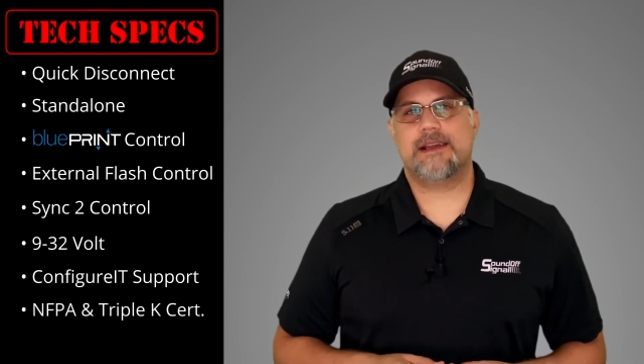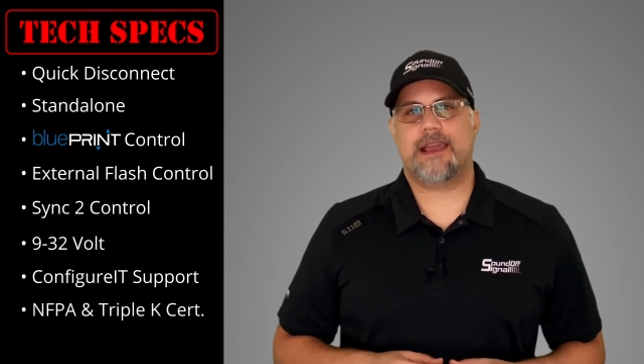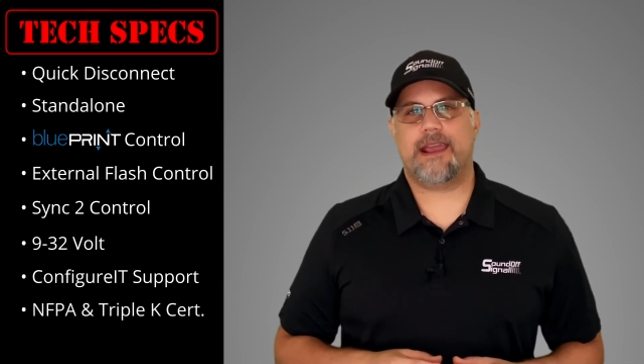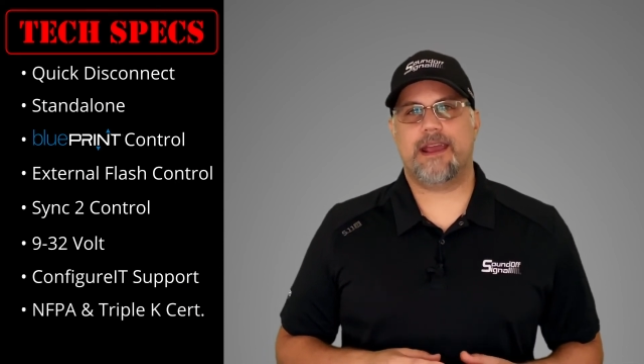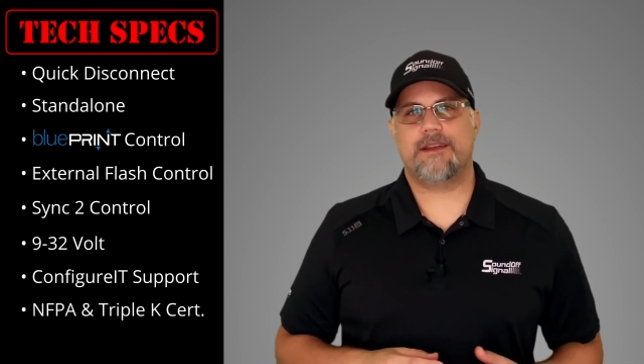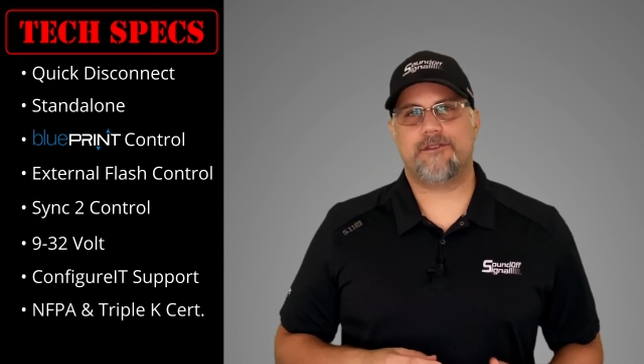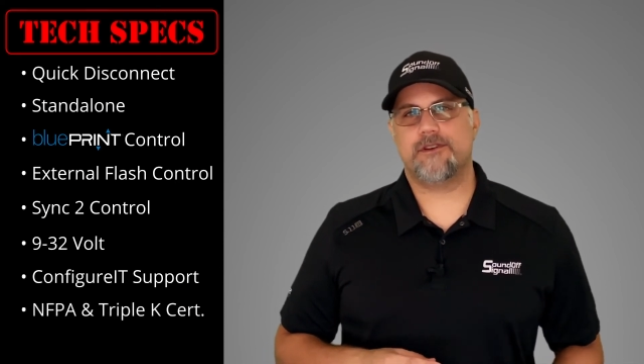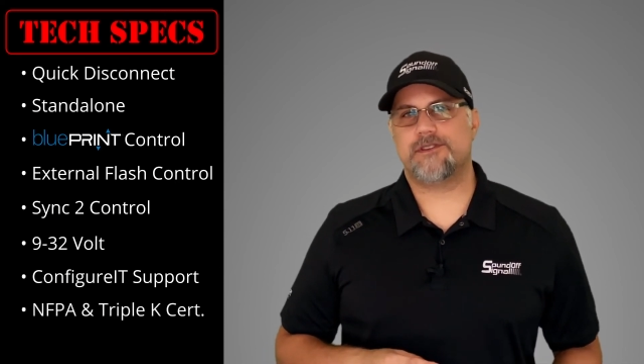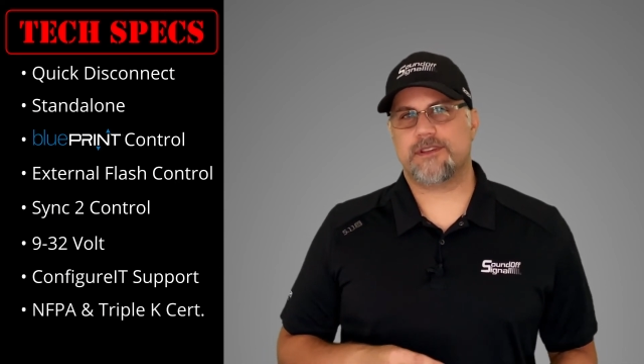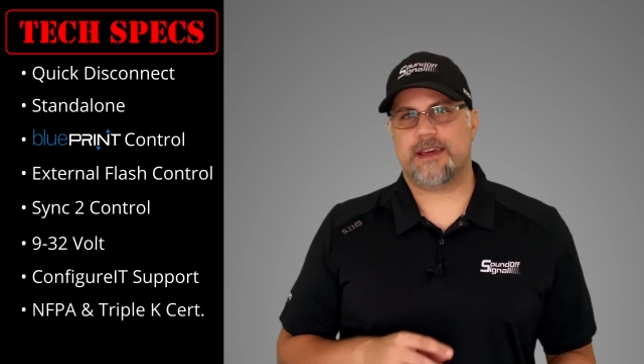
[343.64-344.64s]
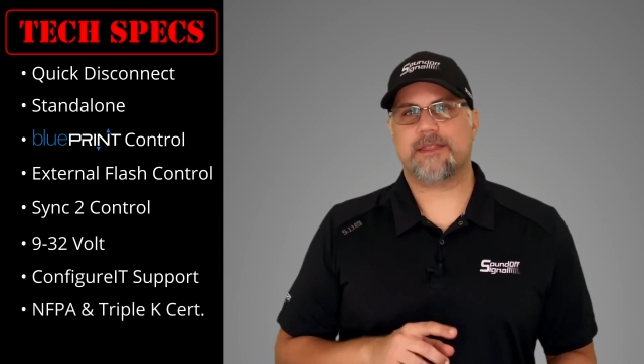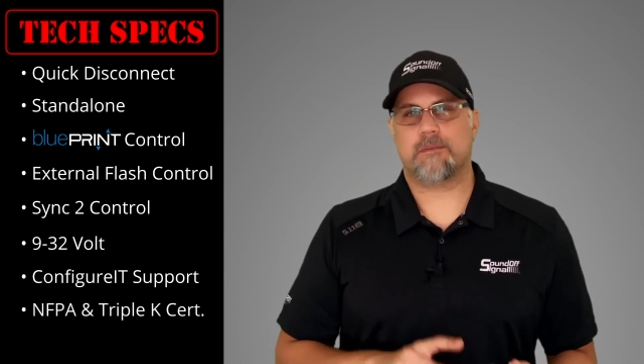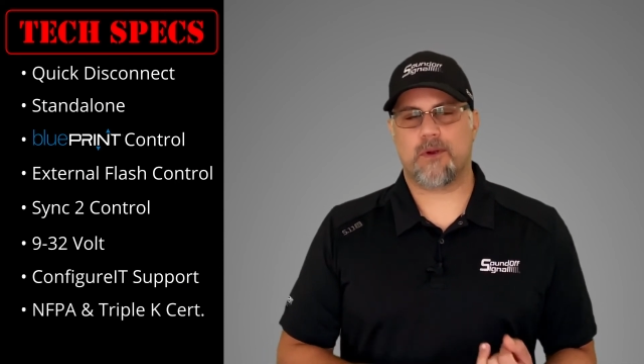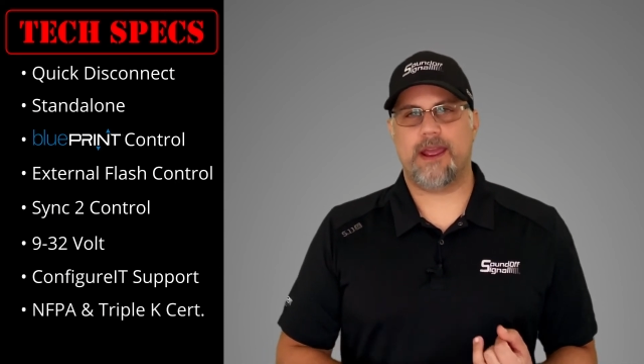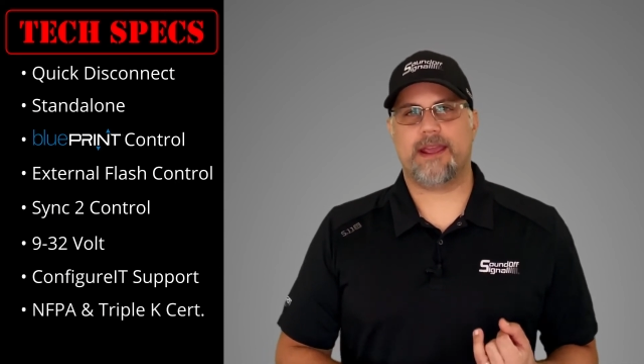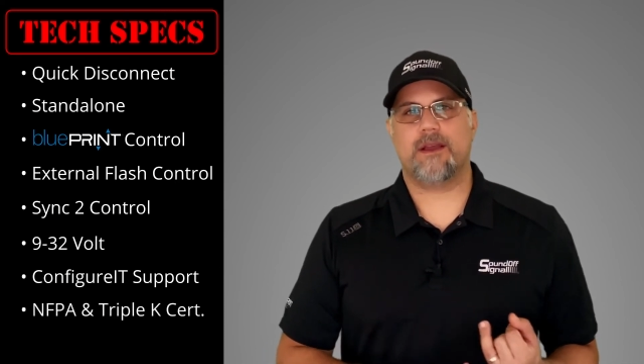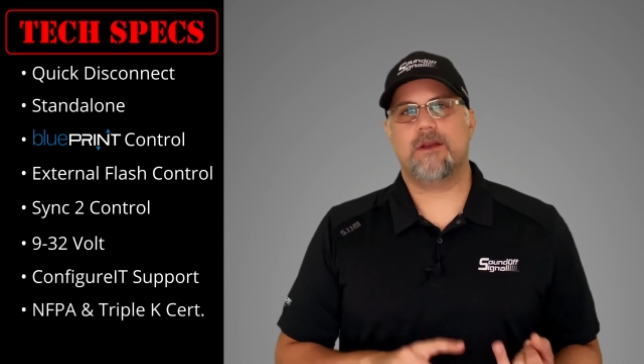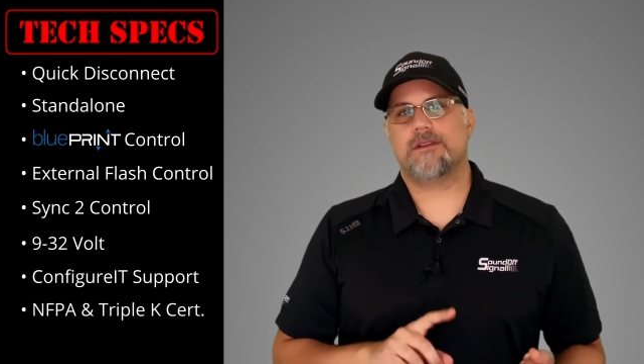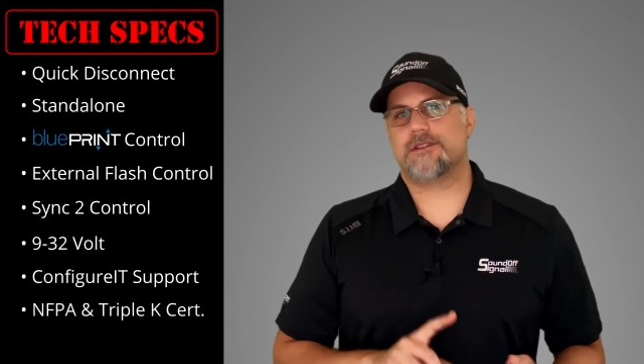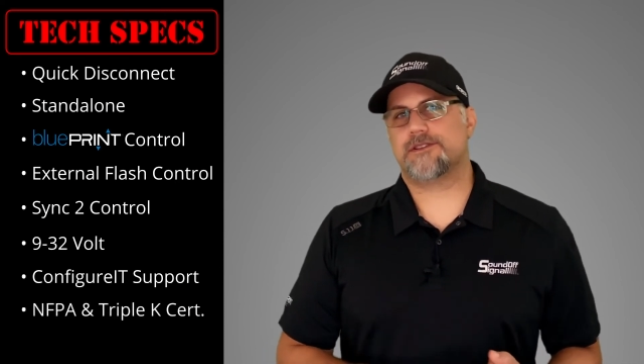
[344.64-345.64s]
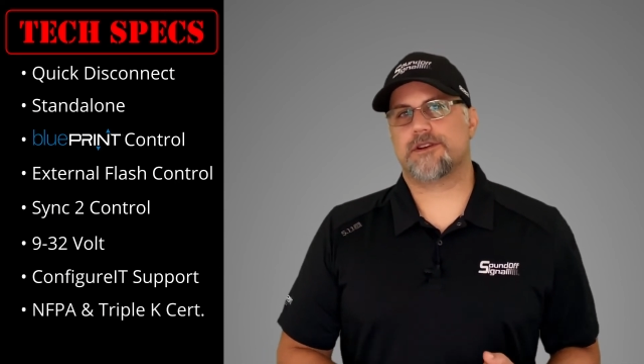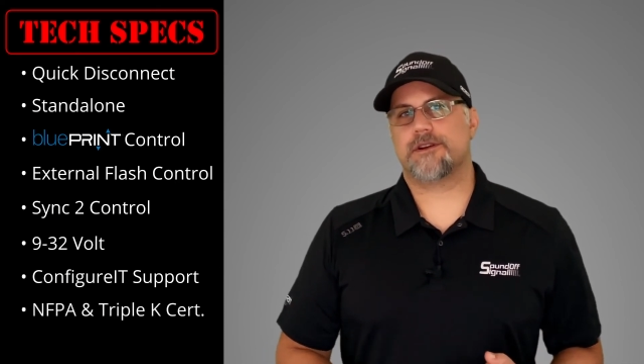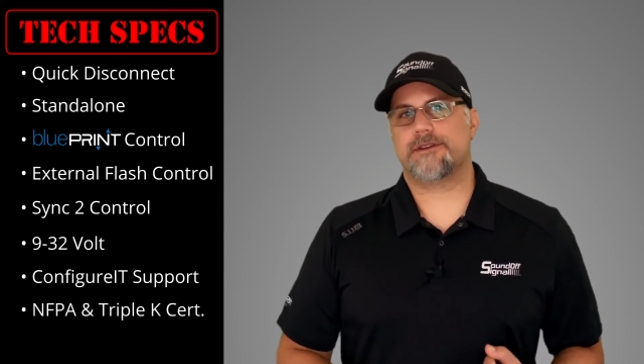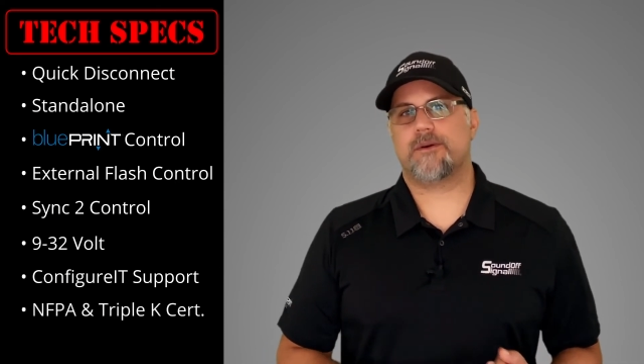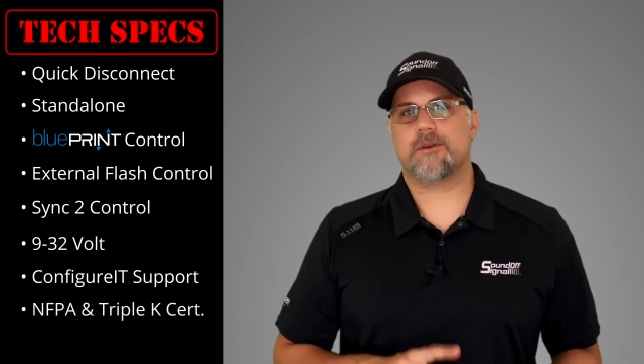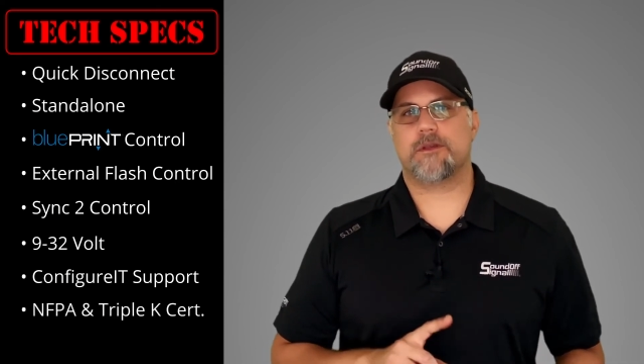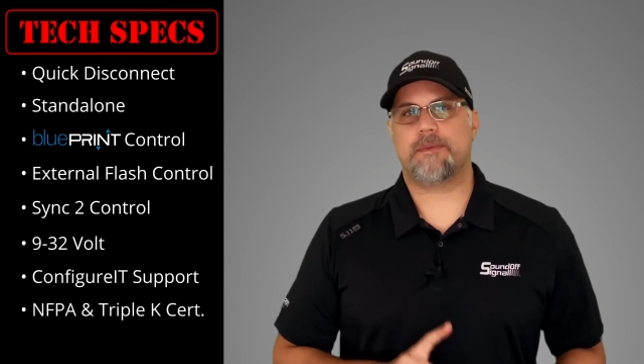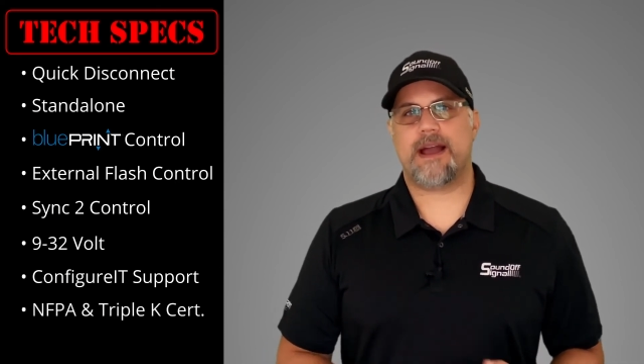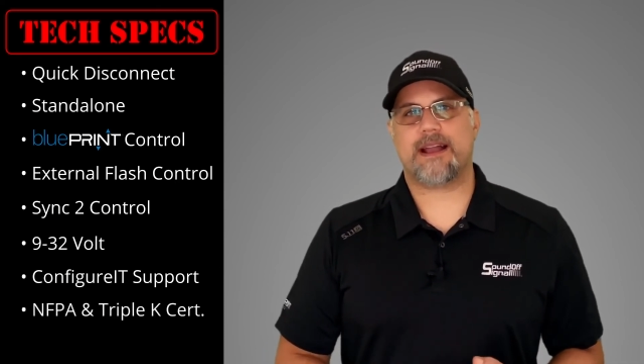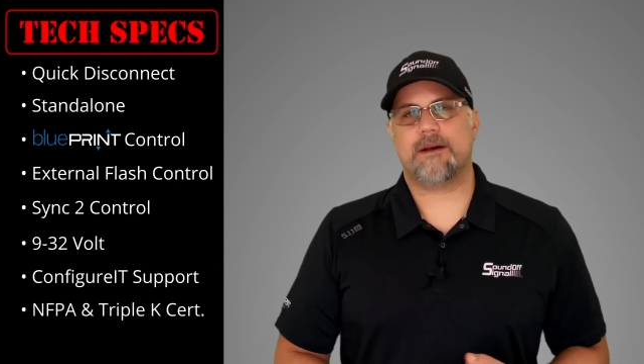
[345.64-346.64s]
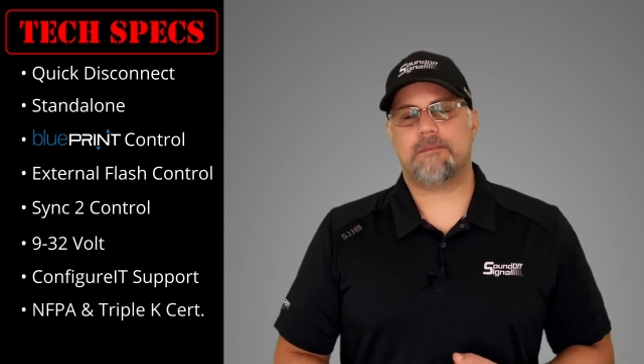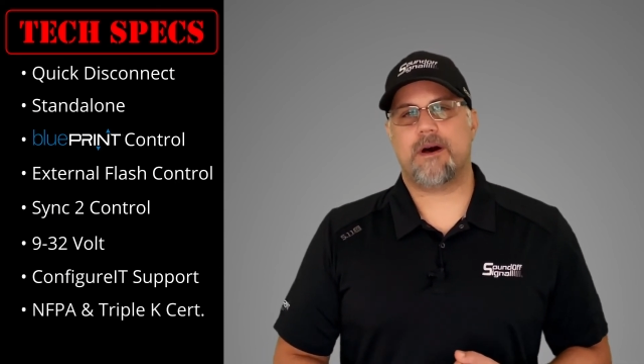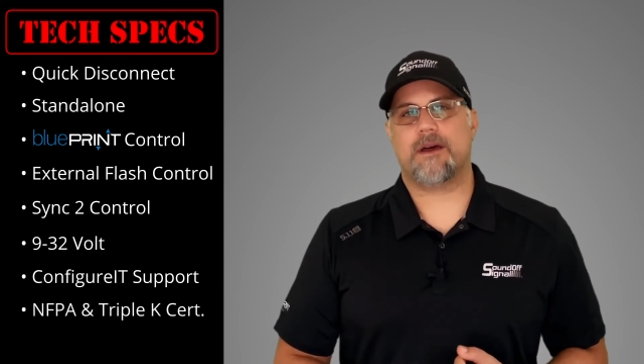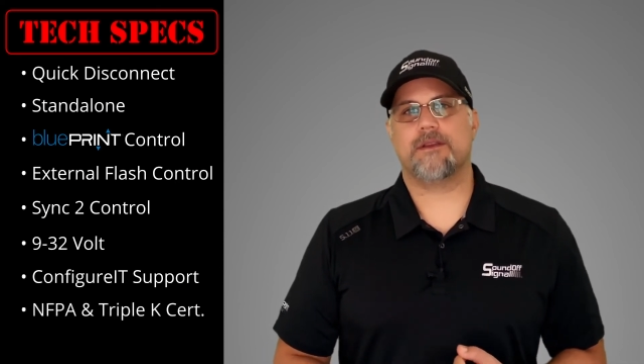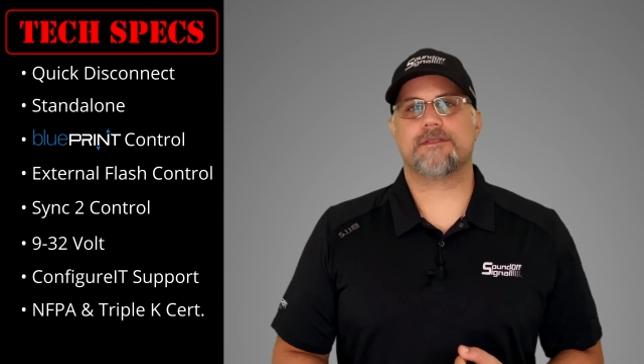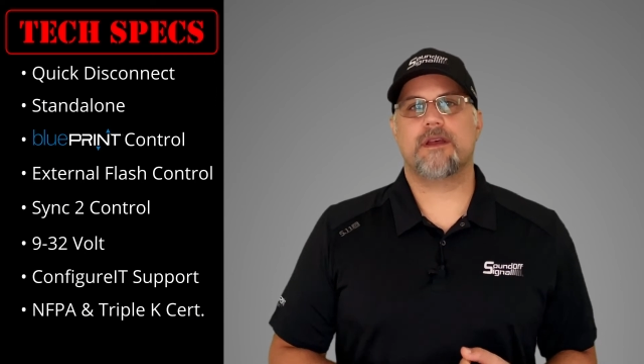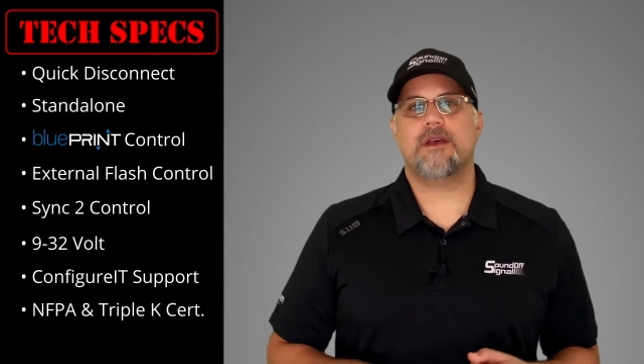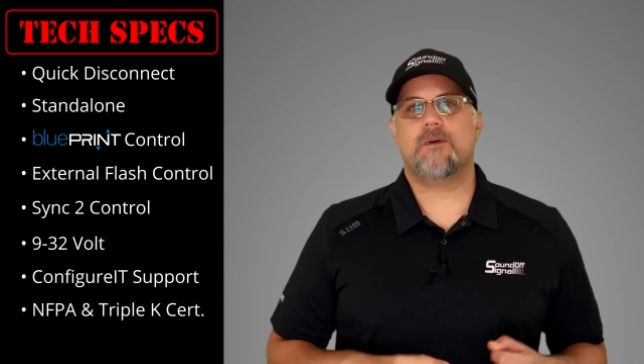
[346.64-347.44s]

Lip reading: And if you're using like the brake, the turn, or the backup models,